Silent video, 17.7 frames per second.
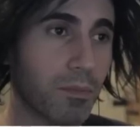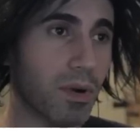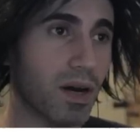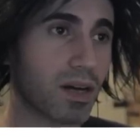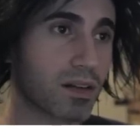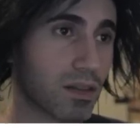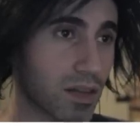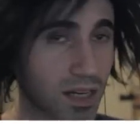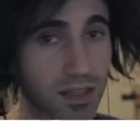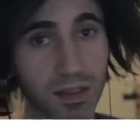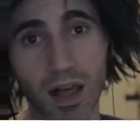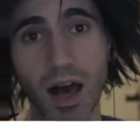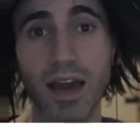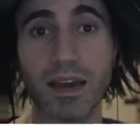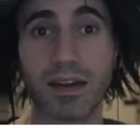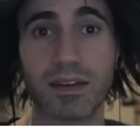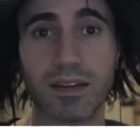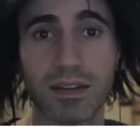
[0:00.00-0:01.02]
But click
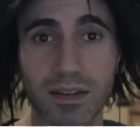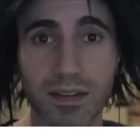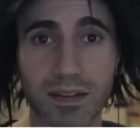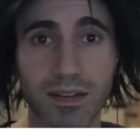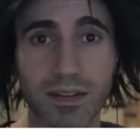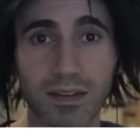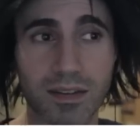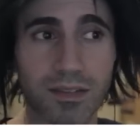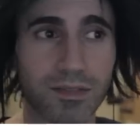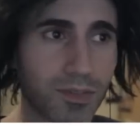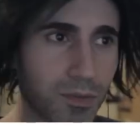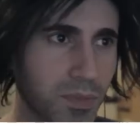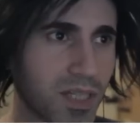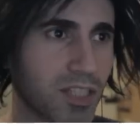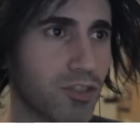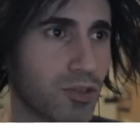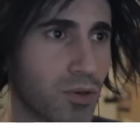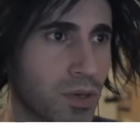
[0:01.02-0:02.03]
like for
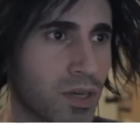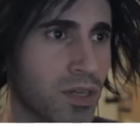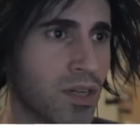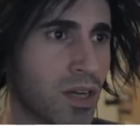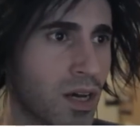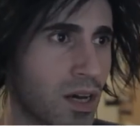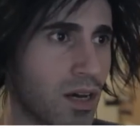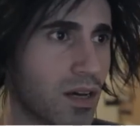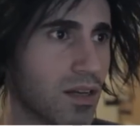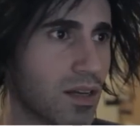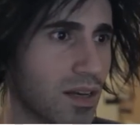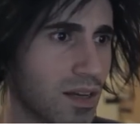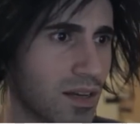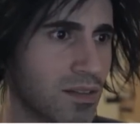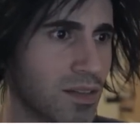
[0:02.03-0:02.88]
me doing uh,